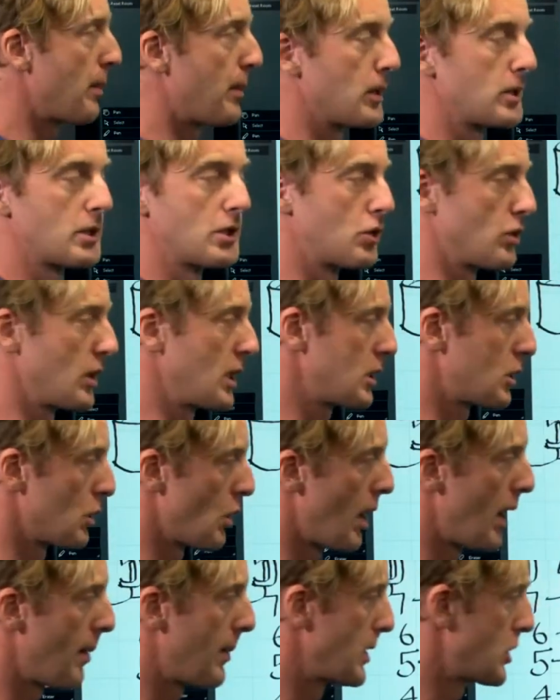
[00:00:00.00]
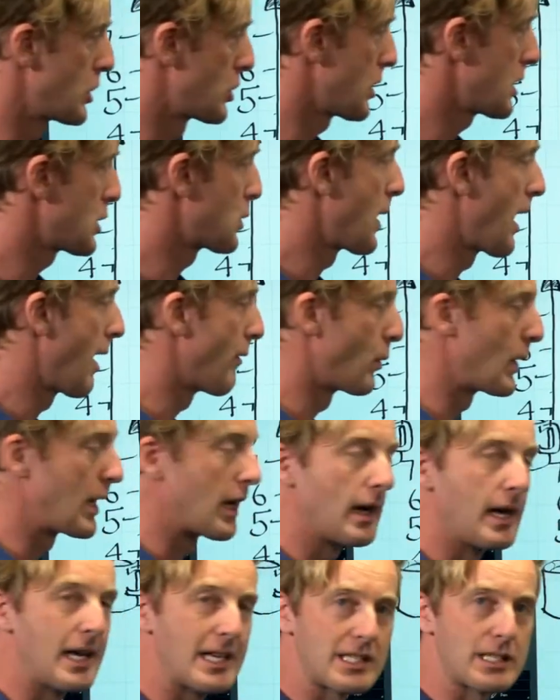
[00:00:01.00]
drinks or how much stress we have, we can
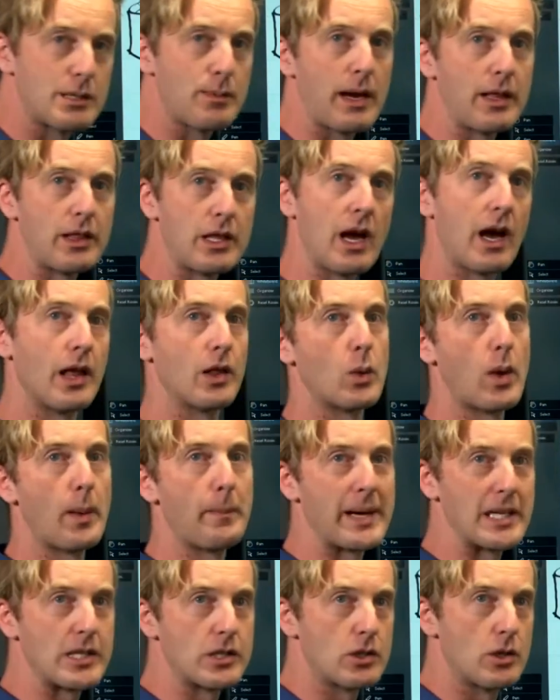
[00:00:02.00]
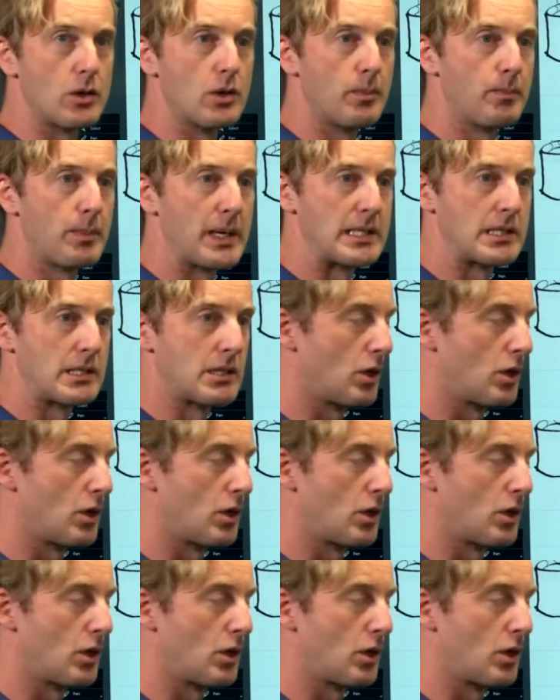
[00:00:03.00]
estimate the other one based on the